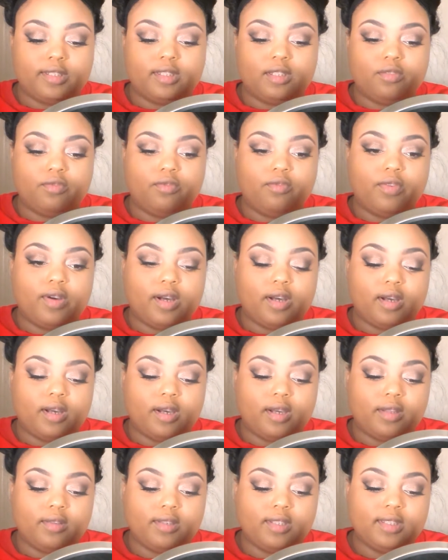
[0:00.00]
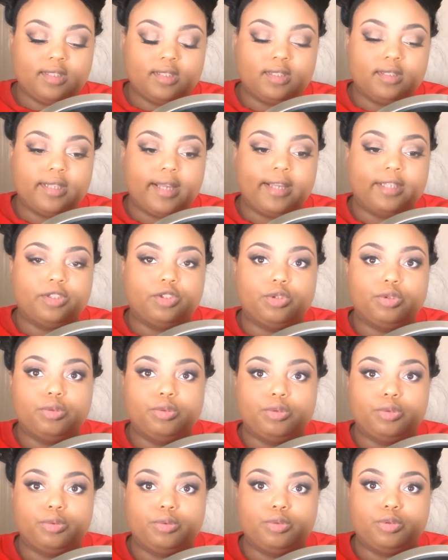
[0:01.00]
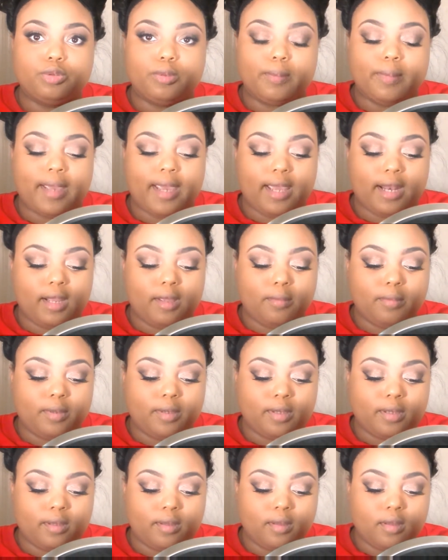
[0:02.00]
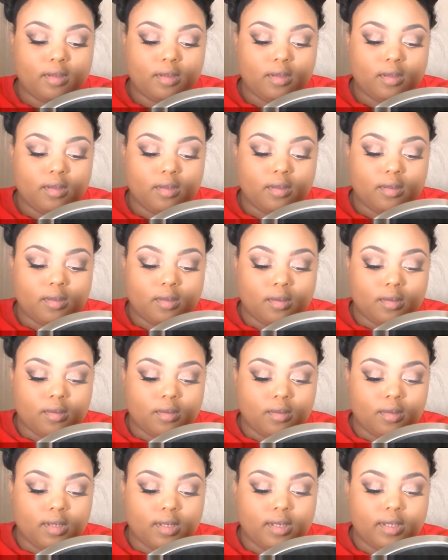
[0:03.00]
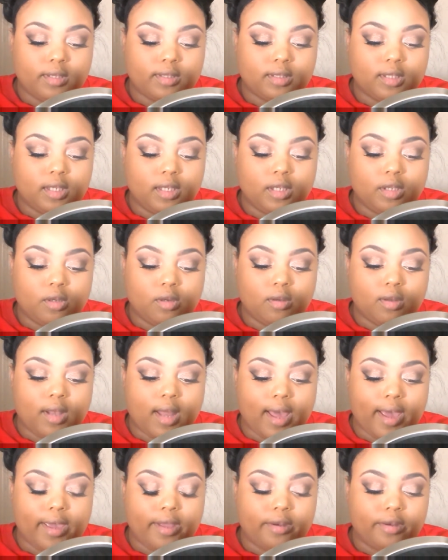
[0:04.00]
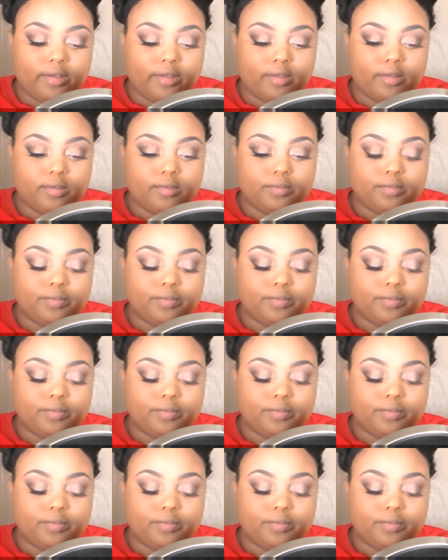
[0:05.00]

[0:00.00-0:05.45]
is in Fawn. This is not too dramatic, but it is a little lighter.